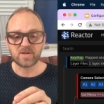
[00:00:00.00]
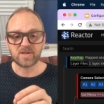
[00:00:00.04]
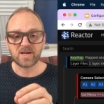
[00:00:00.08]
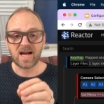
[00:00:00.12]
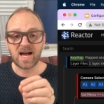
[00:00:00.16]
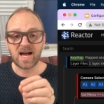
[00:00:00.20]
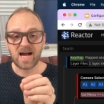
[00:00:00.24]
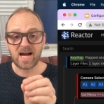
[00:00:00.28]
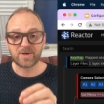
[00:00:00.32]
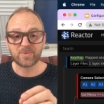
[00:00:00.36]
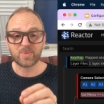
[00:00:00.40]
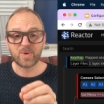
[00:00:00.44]

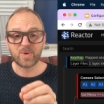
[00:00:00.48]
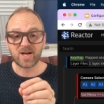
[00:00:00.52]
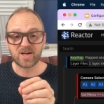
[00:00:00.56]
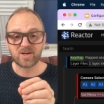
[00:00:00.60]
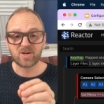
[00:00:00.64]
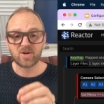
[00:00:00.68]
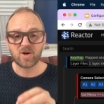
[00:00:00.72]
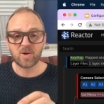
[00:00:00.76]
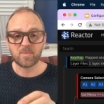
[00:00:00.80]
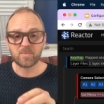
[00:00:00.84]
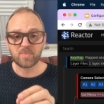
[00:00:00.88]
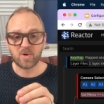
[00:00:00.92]
hardware
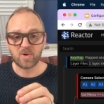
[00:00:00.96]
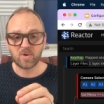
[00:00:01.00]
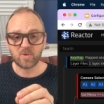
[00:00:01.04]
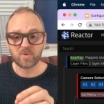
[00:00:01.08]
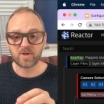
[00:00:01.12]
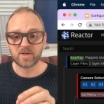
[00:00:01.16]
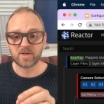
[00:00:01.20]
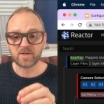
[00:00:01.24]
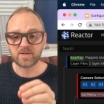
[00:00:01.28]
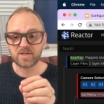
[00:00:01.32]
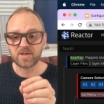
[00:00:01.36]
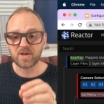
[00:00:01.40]

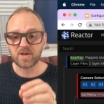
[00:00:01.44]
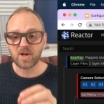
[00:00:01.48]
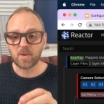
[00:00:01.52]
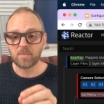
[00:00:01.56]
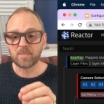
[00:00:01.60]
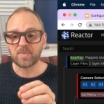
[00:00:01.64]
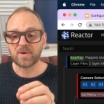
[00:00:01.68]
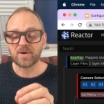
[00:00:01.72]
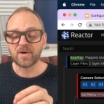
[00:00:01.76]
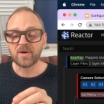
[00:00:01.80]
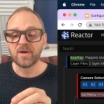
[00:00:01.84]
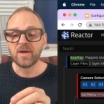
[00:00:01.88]
component
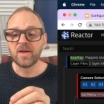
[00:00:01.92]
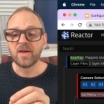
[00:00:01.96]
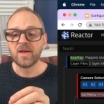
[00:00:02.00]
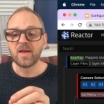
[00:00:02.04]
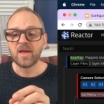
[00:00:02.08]
number